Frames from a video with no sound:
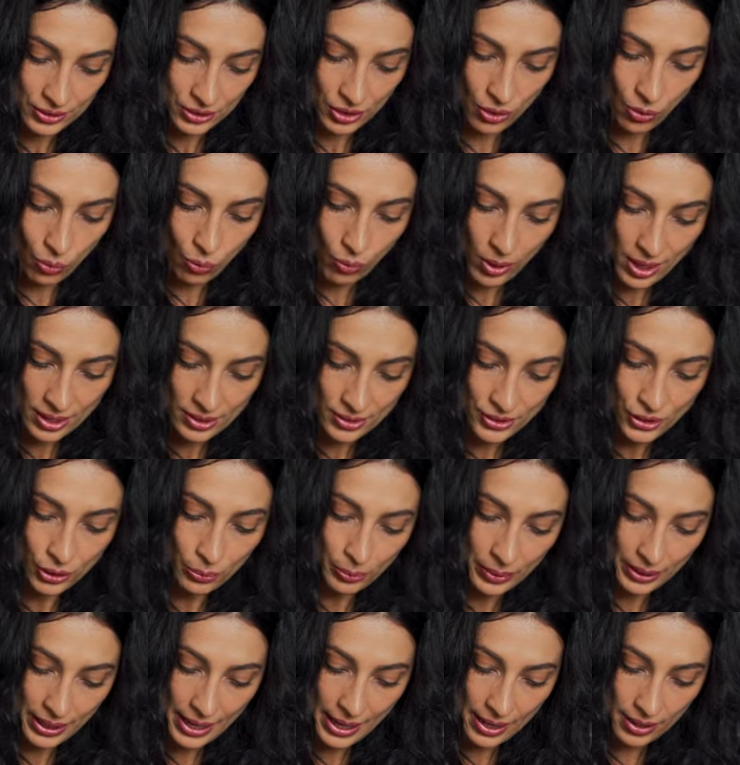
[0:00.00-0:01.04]
So once your
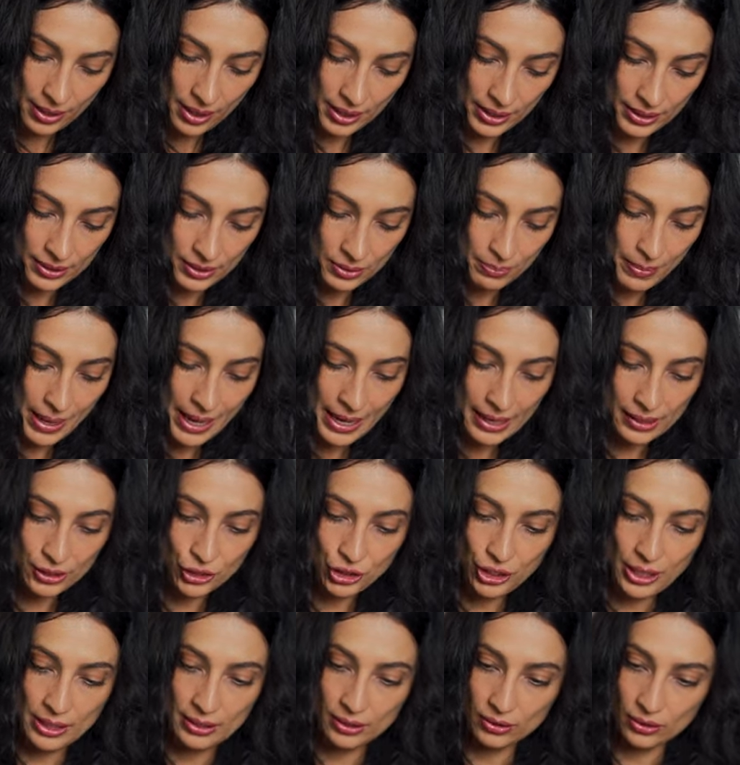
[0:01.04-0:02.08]
banana is
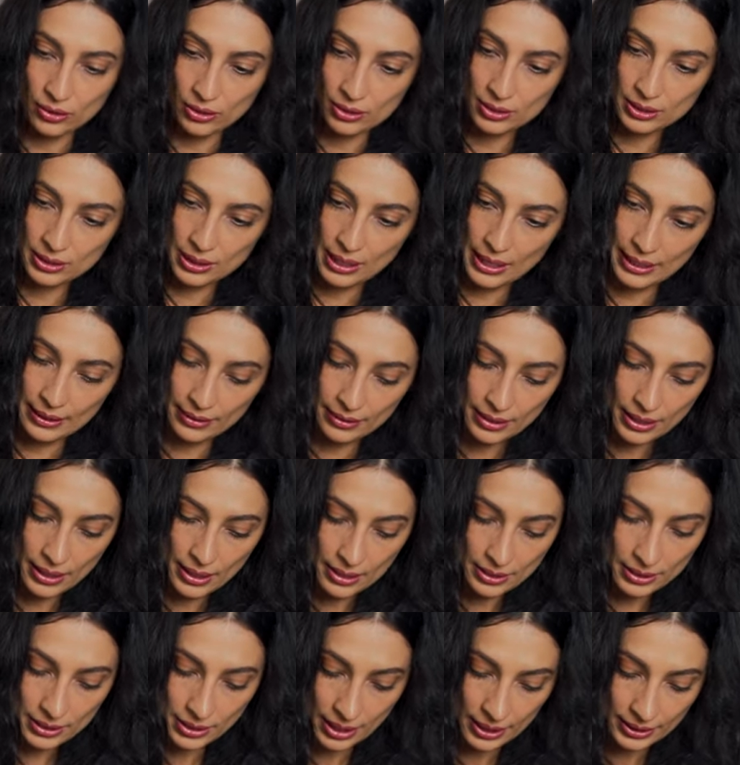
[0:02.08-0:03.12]
mashed and it looks like this,